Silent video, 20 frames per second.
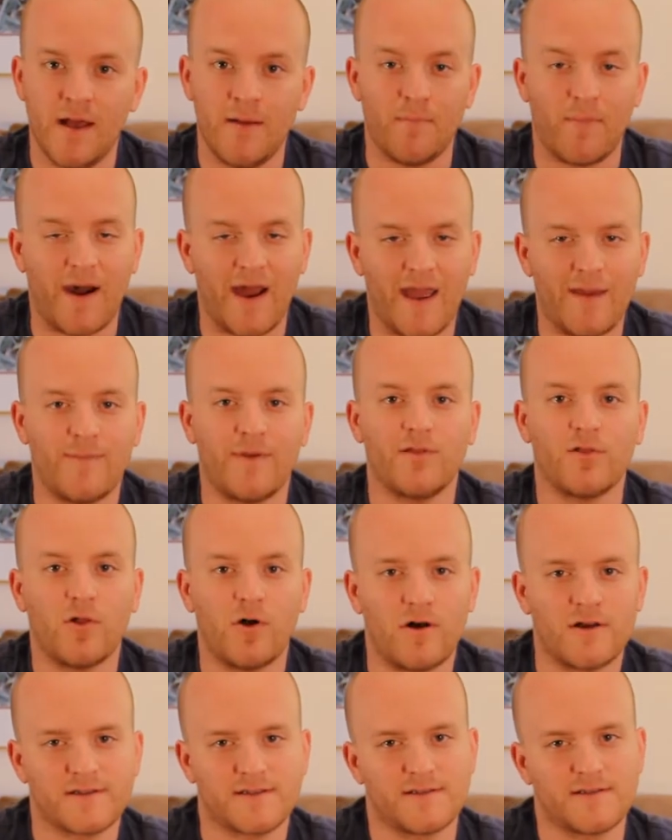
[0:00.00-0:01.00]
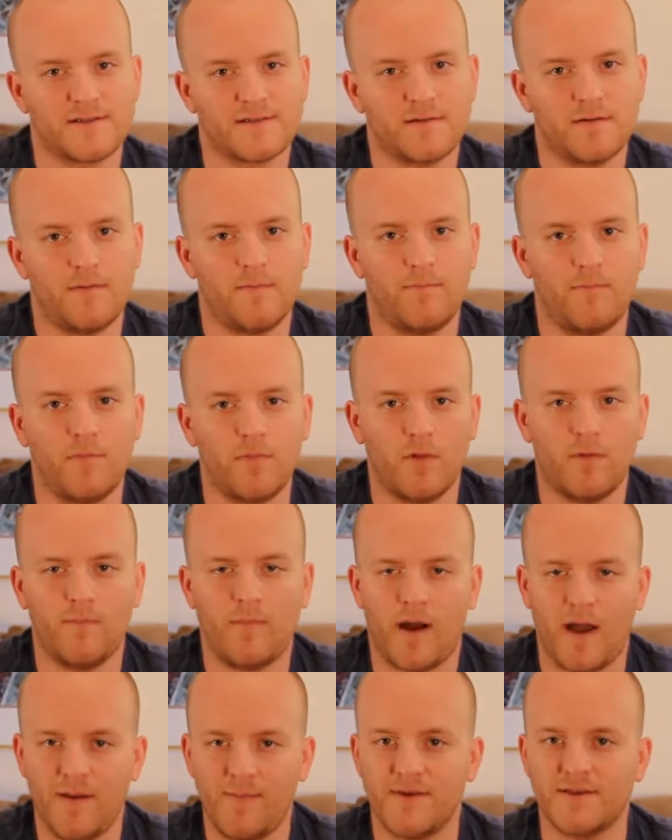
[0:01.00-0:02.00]
Miami's lost
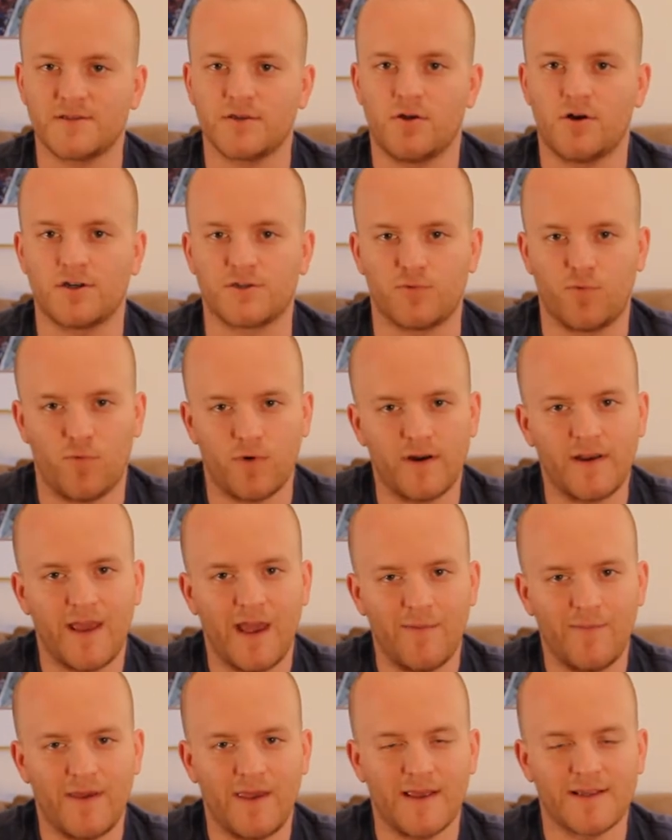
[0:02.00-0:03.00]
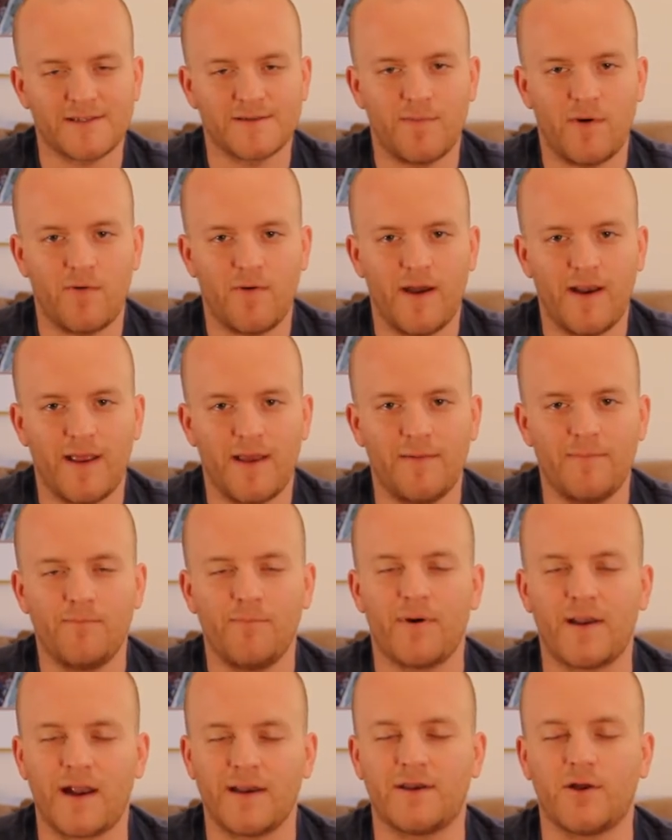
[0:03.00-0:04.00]
1 game against them already,
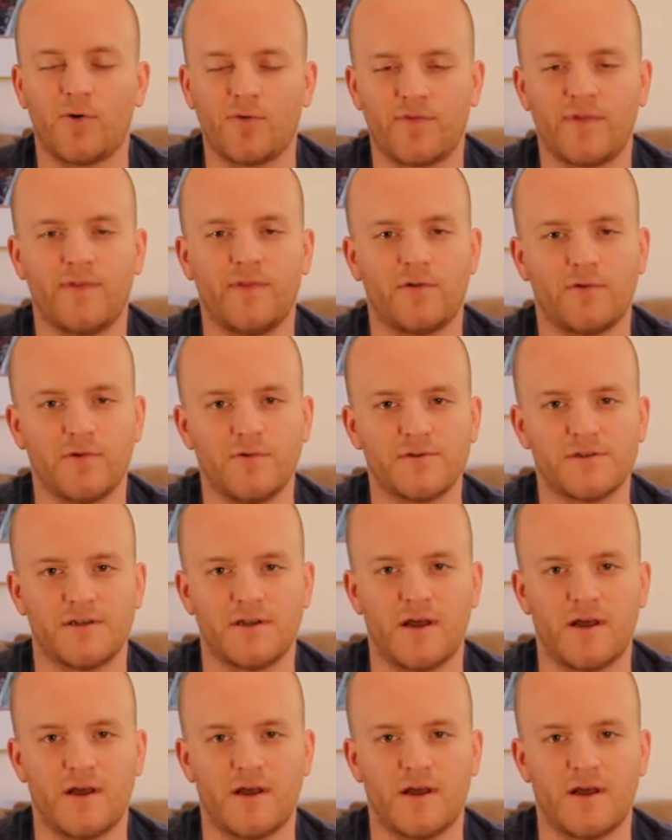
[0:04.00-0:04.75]
but I don't think they'll lose